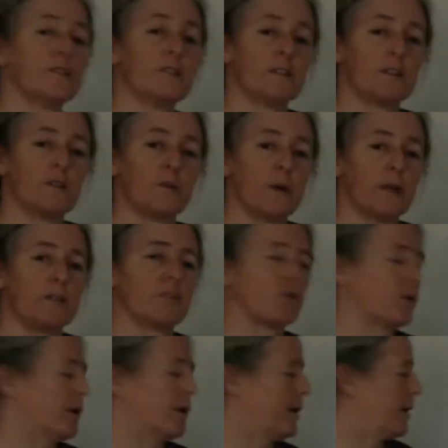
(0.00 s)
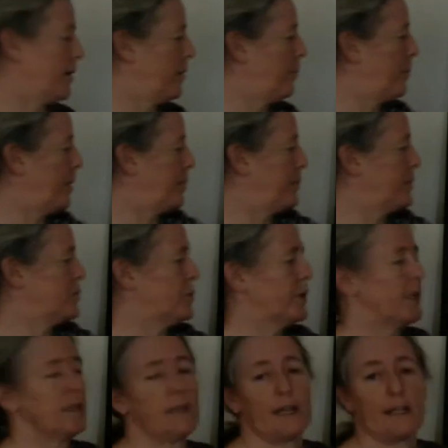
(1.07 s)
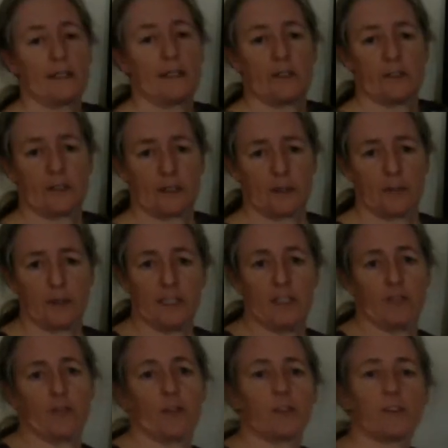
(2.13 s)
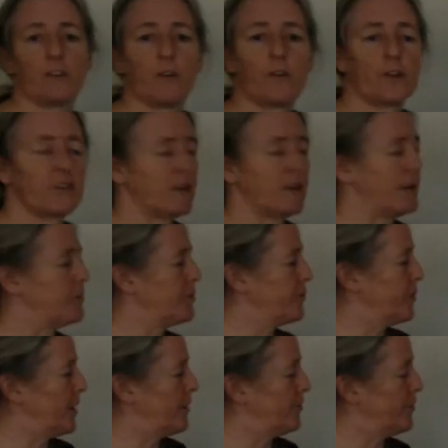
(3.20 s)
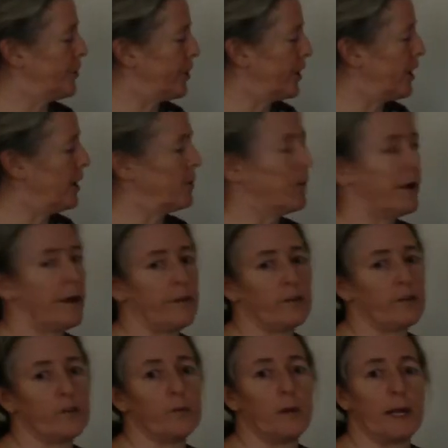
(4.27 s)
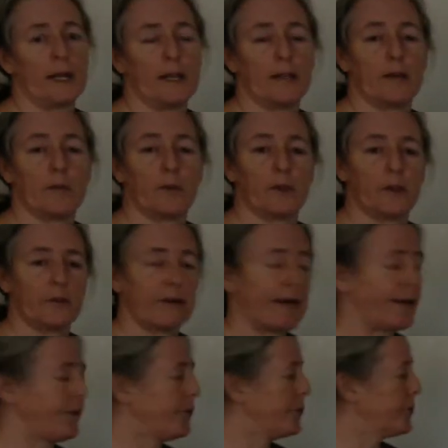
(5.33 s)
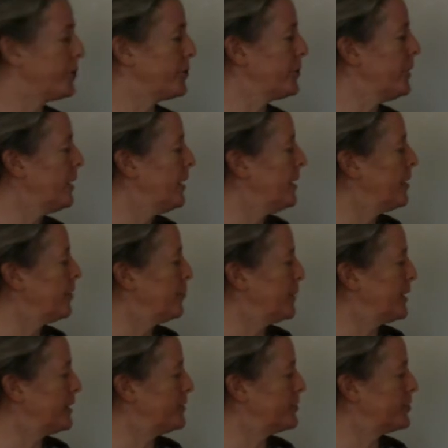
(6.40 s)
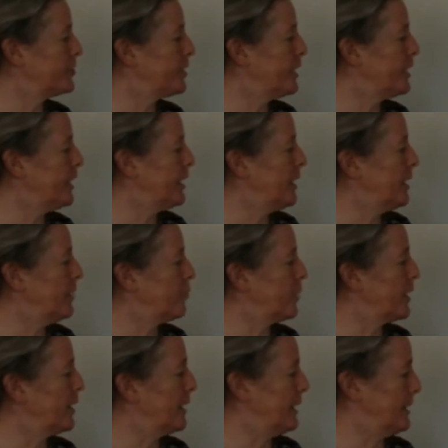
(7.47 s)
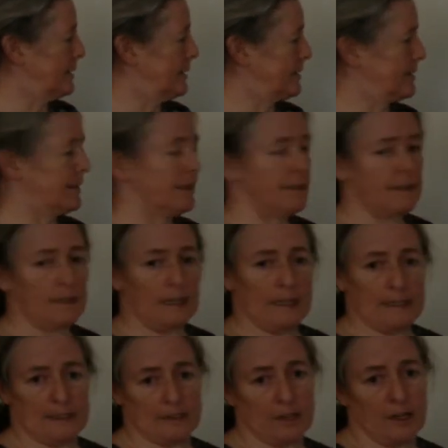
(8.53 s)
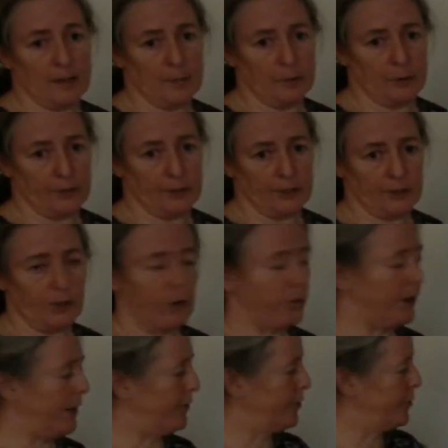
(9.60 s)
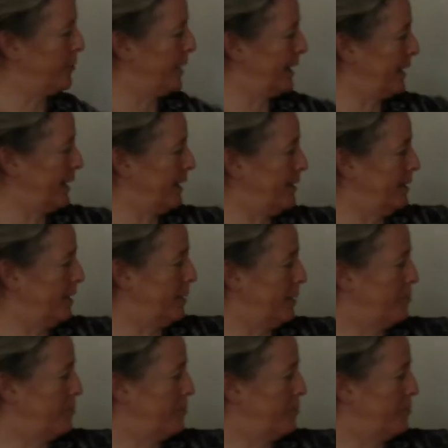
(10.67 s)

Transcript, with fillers: that are well sorted, but between layers it can be different. So for example, if you have very high waves, you might end up with a granule beach Whereas in, at a time during low waves, you might end up